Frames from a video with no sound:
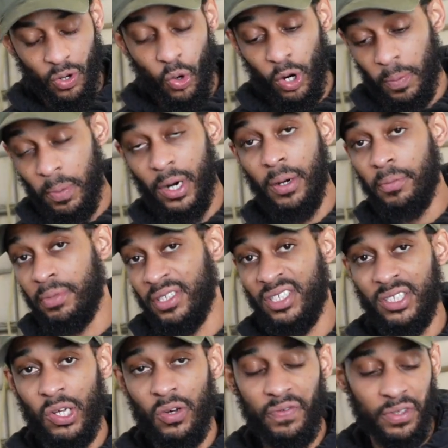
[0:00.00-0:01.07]
oil pump
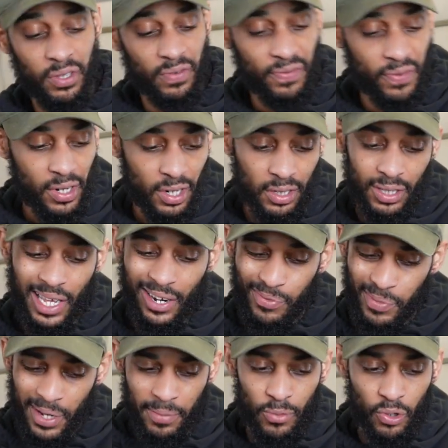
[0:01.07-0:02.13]
itself in the front. That'll
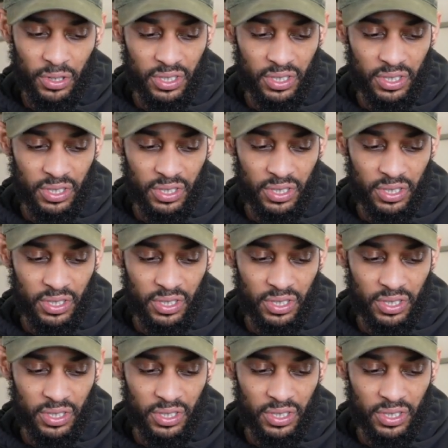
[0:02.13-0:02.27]
make more